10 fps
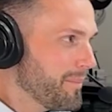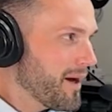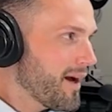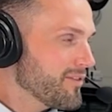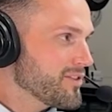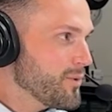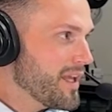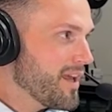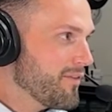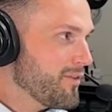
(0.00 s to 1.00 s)
Obviously, we
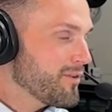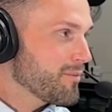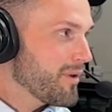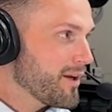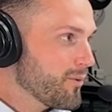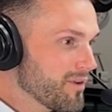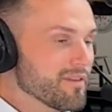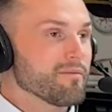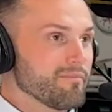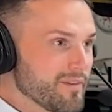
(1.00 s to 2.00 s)
can't fill in the blank
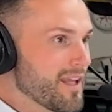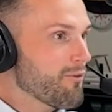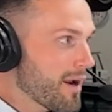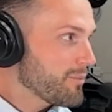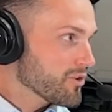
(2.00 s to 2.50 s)
with that wraps